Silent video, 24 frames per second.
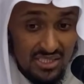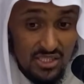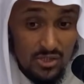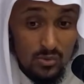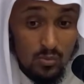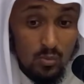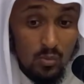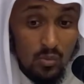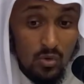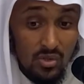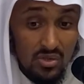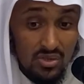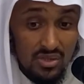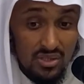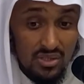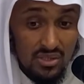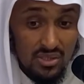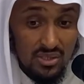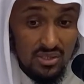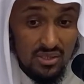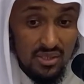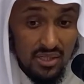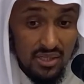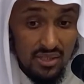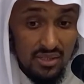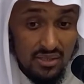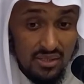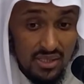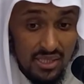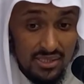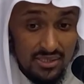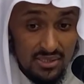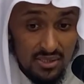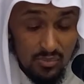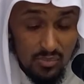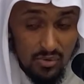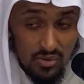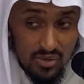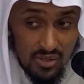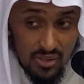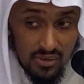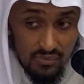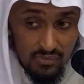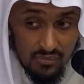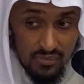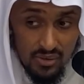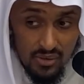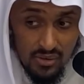is more than the dain that is upon
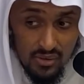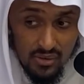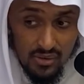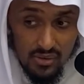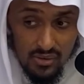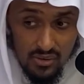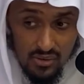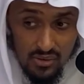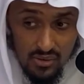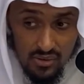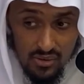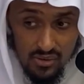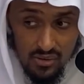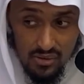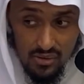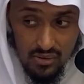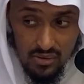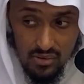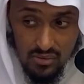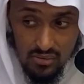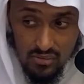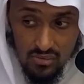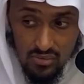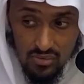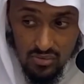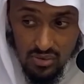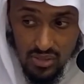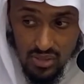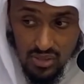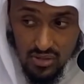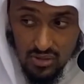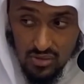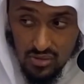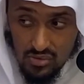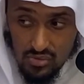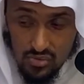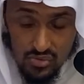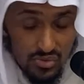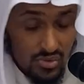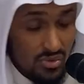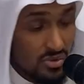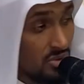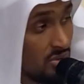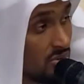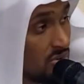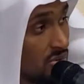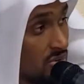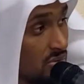him, that he owes.
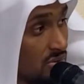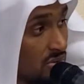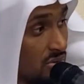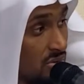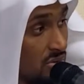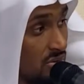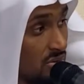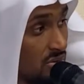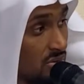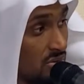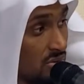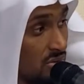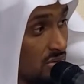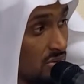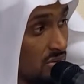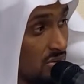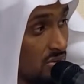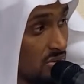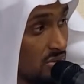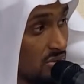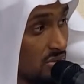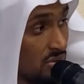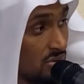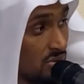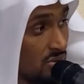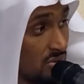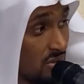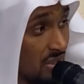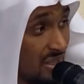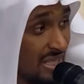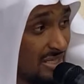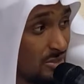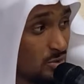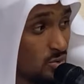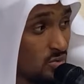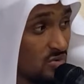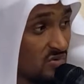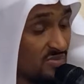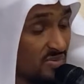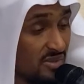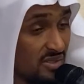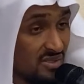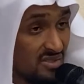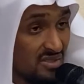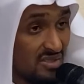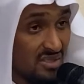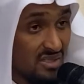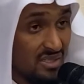So that sort of
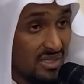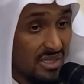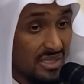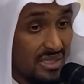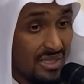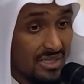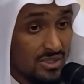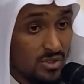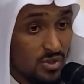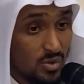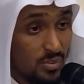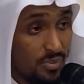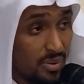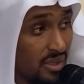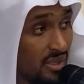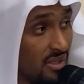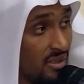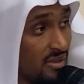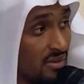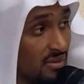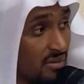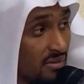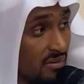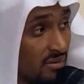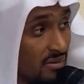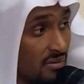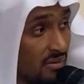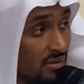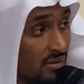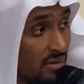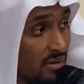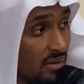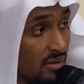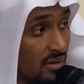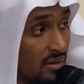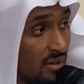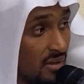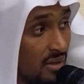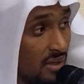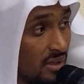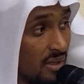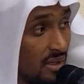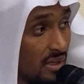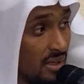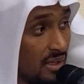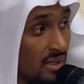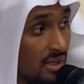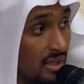person, he has to pay.
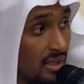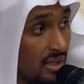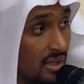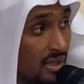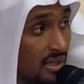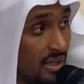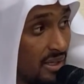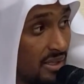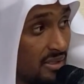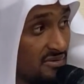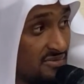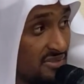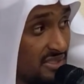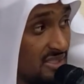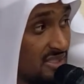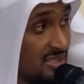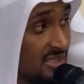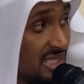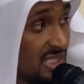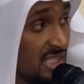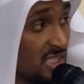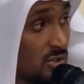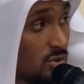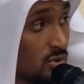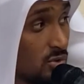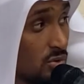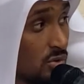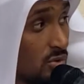And if he is taken to